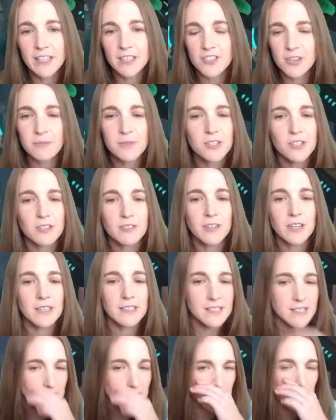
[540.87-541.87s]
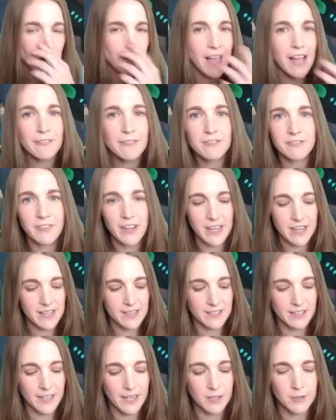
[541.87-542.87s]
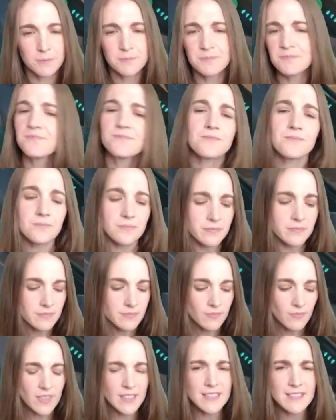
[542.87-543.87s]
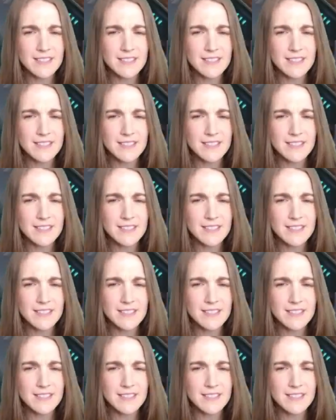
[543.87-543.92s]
jumps over, and so we have to fight here now. And